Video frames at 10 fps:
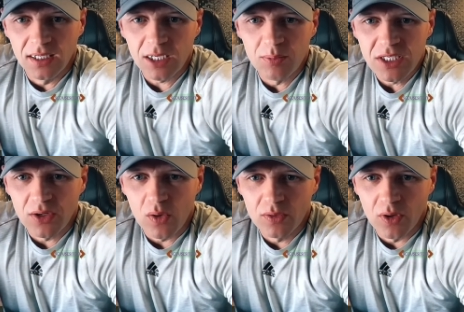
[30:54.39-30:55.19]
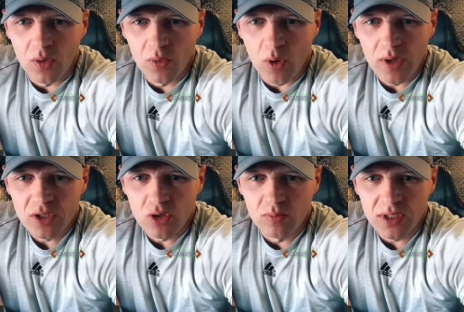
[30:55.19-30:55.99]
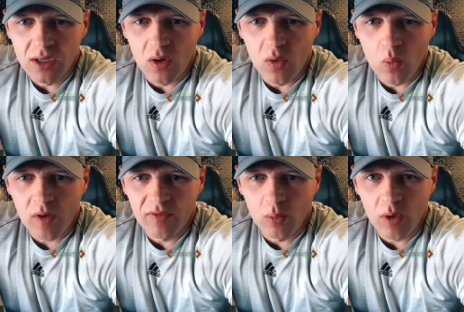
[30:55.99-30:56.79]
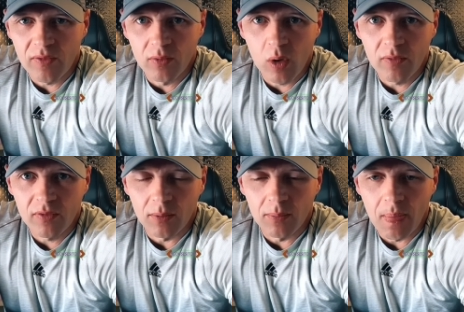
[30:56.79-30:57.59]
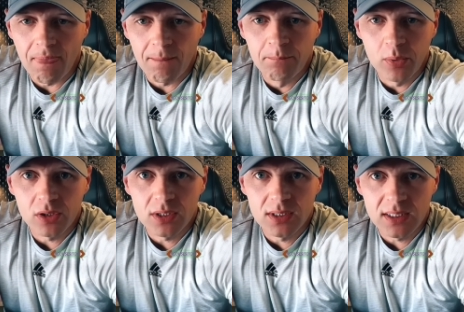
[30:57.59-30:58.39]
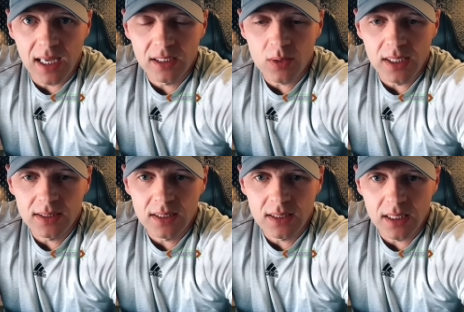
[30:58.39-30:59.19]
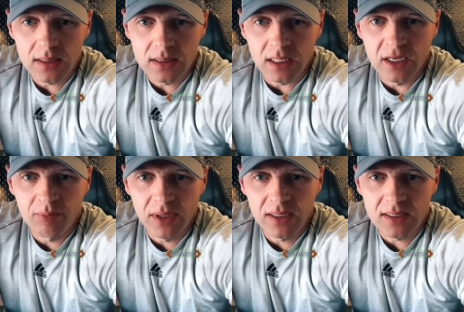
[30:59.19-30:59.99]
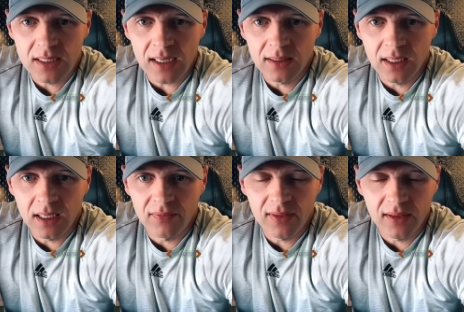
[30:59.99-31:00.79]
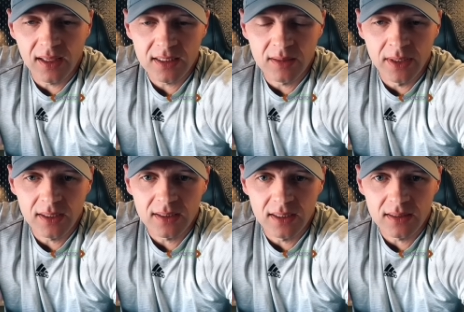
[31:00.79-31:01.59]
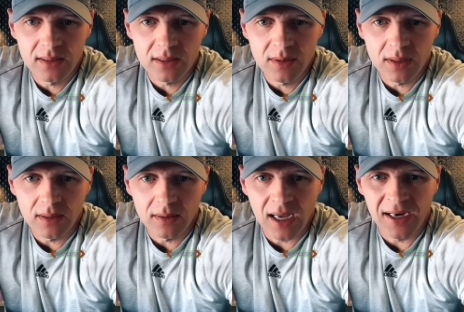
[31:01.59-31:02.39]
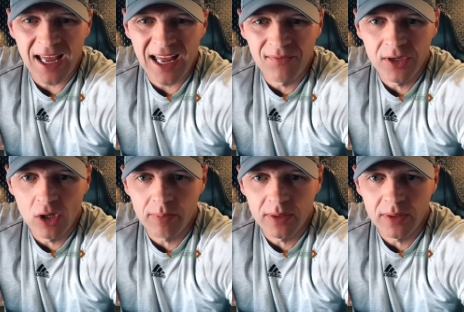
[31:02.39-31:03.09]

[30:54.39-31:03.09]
Like Mr. Unknown always comes in going waffle, waffle, waffle. But it's 10:26 and you've been sat there for 30 minutes listening to me. And every